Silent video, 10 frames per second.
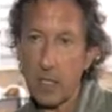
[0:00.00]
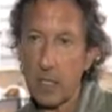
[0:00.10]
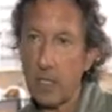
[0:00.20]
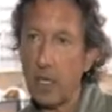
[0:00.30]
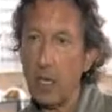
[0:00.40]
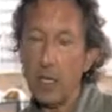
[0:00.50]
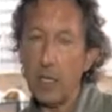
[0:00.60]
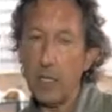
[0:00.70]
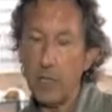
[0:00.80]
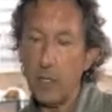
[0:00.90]

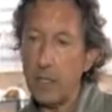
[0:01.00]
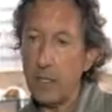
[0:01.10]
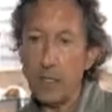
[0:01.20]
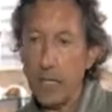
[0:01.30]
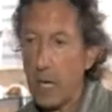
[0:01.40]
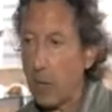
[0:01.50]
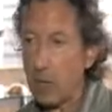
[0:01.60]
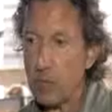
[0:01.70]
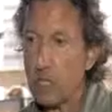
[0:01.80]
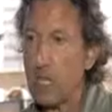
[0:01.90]
Now
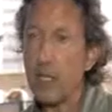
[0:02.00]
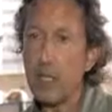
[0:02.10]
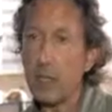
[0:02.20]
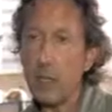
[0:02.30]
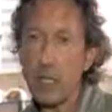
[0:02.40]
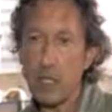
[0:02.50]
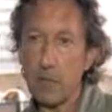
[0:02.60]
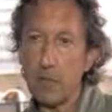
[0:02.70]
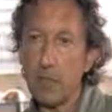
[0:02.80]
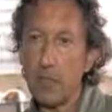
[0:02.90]
I'm designing a
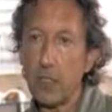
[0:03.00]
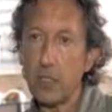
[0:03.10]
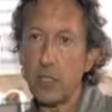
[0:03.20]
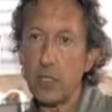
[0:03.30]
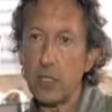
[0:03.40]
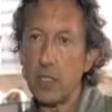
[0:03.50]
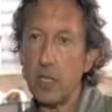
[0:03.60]
Mexican village.